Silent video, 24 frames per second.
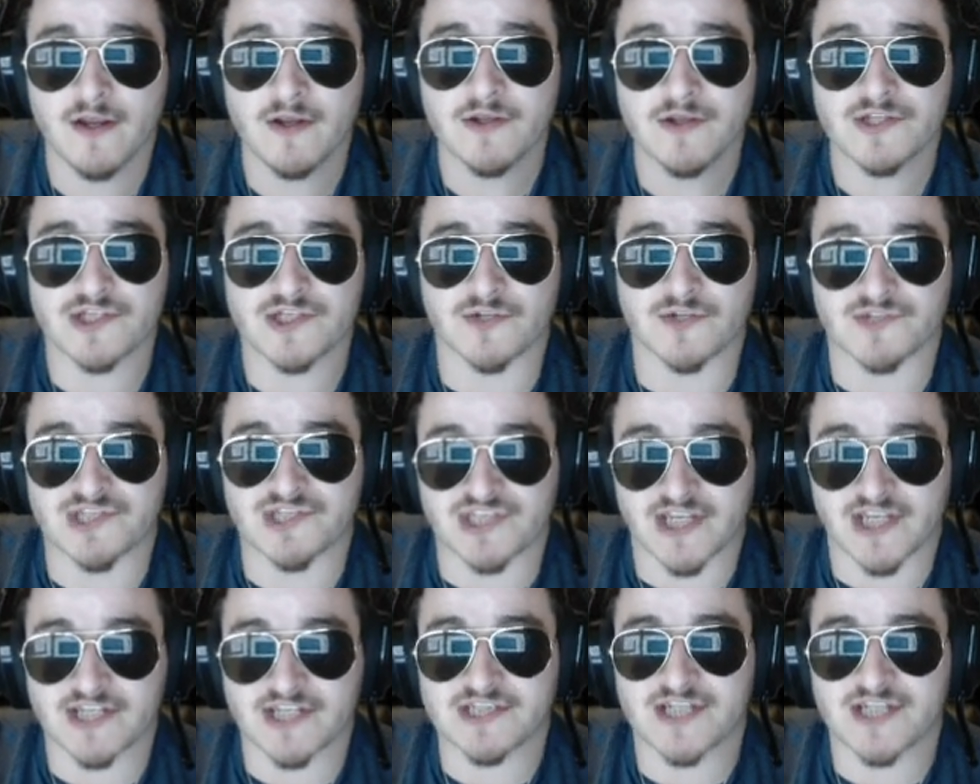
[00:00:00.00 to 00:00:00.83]
So
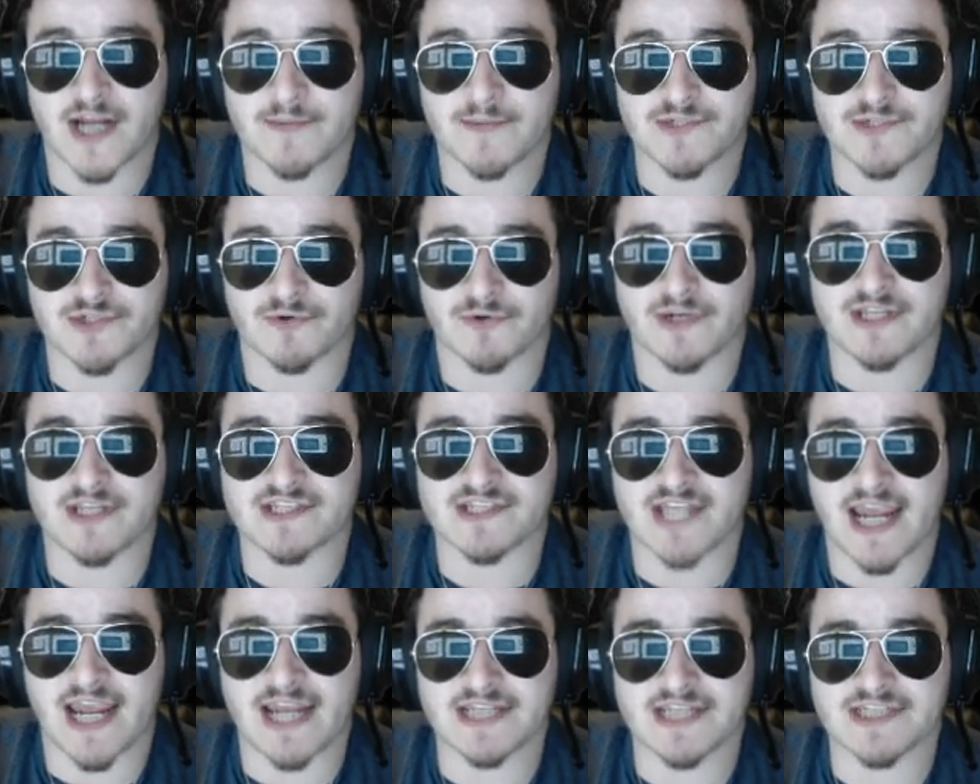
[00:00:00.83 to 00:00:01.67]
6 times 3 is
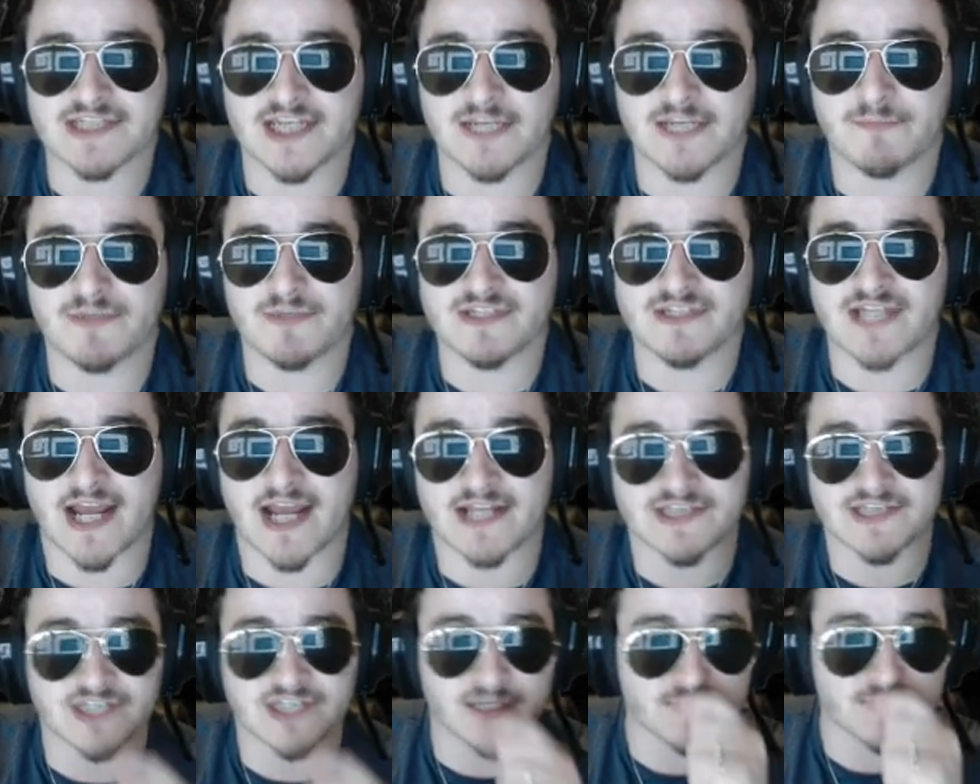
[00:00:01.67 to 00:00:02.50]
18
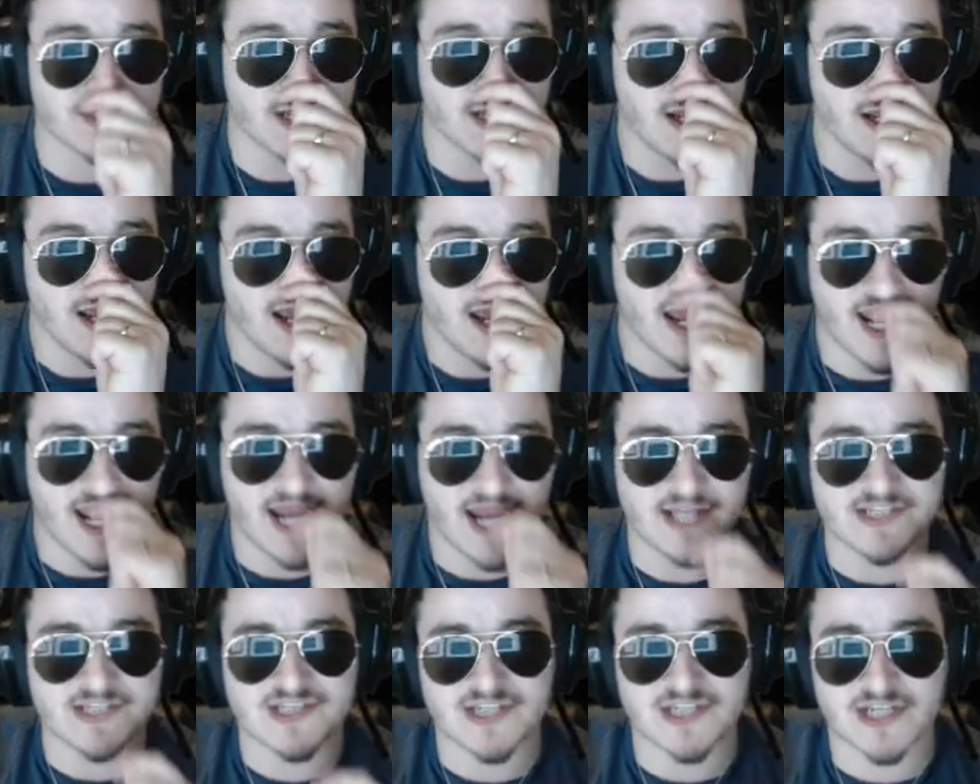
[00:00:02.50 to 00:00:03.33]
potassiums,
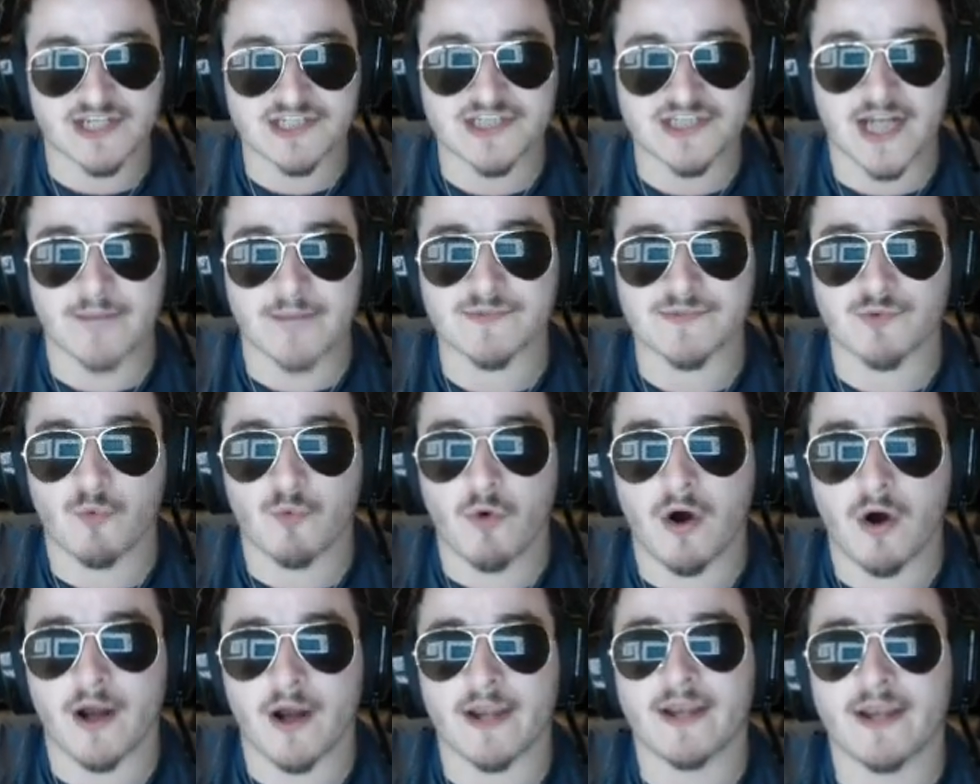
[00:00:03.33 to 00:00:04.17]
and 6 times
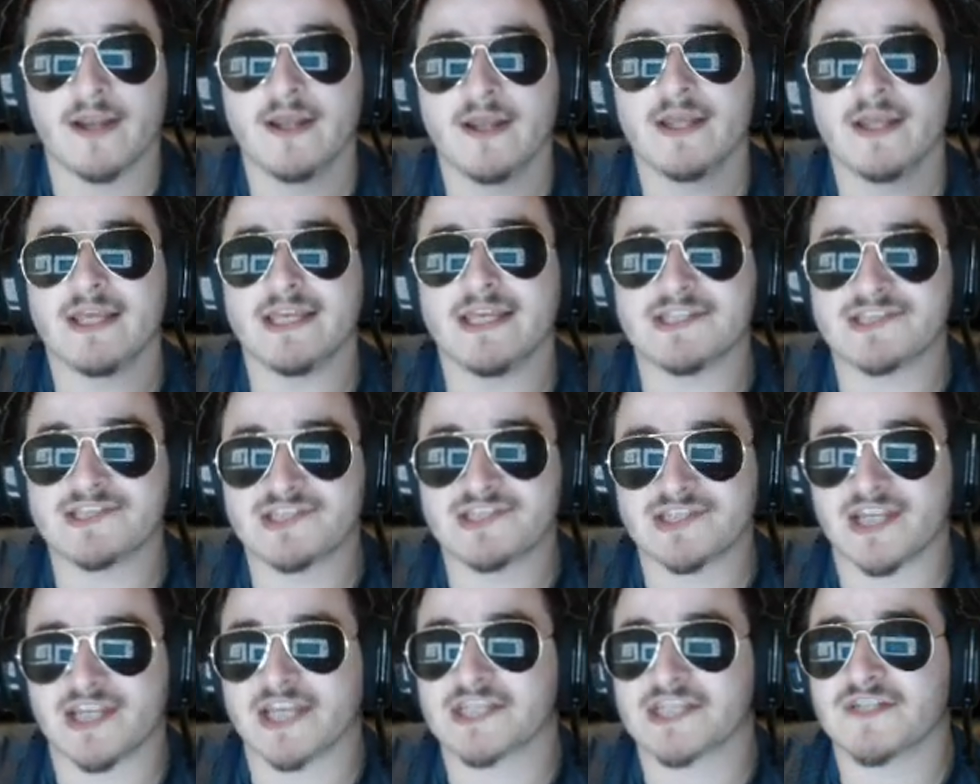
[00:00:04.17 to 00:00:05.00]
1 is
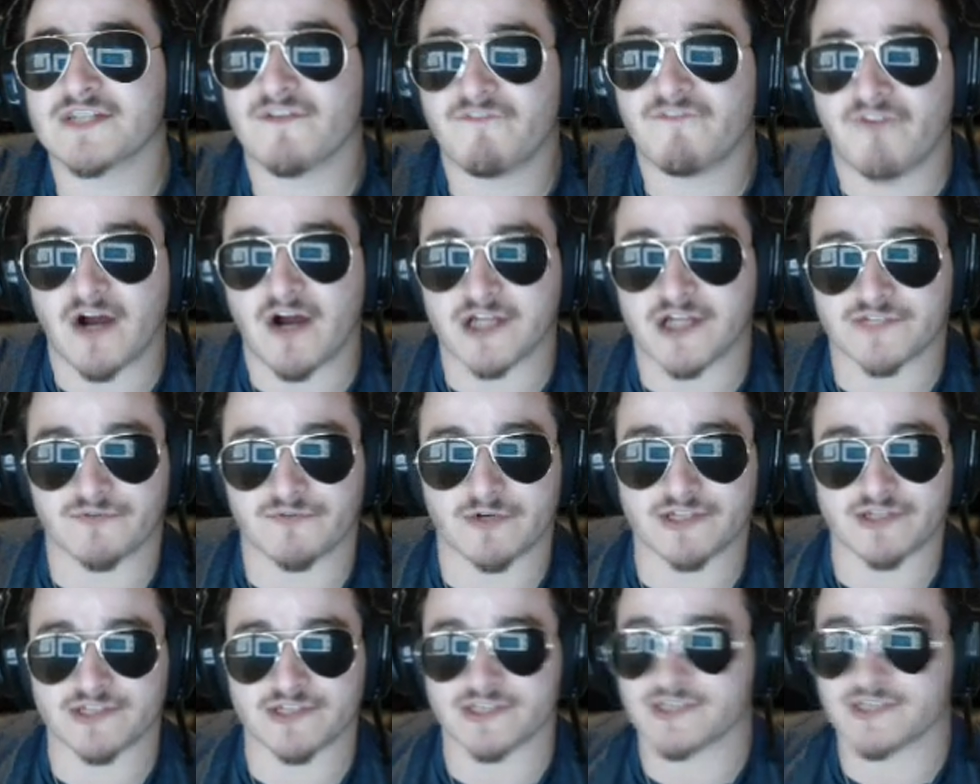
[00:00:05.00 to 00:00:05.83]
6
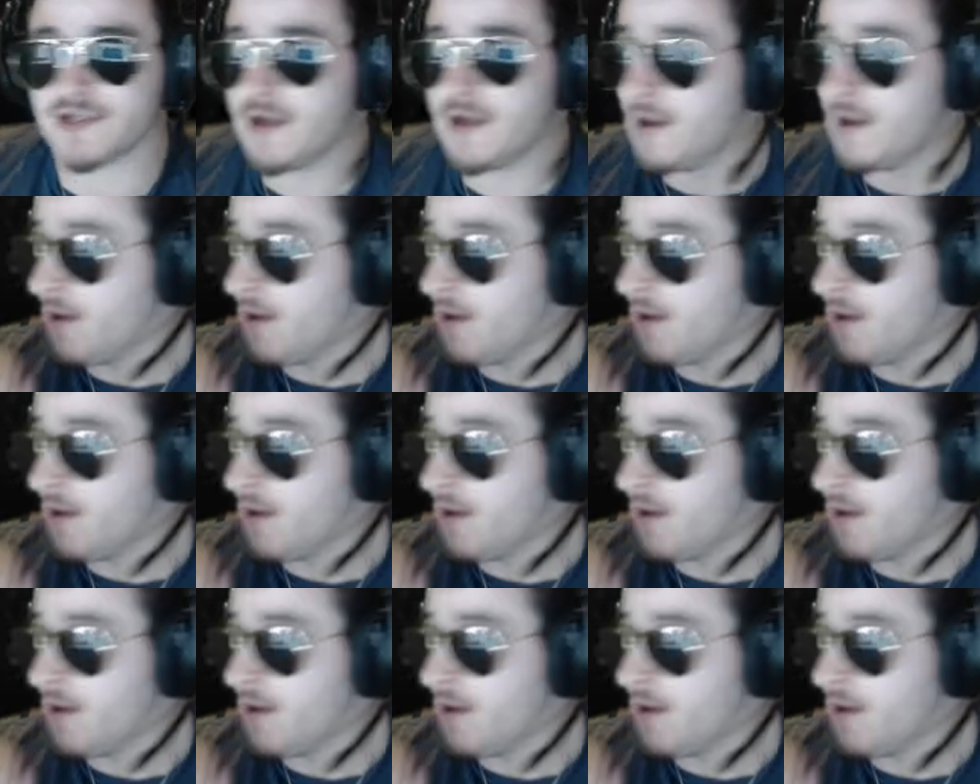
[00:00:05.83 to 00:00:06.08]
phosphoruses.